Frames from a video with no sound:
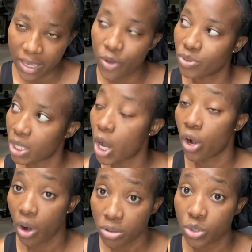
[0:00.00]
It was a
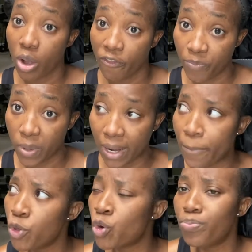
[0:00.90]
lot of people.
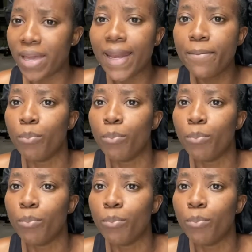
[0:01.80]
Like, you could barely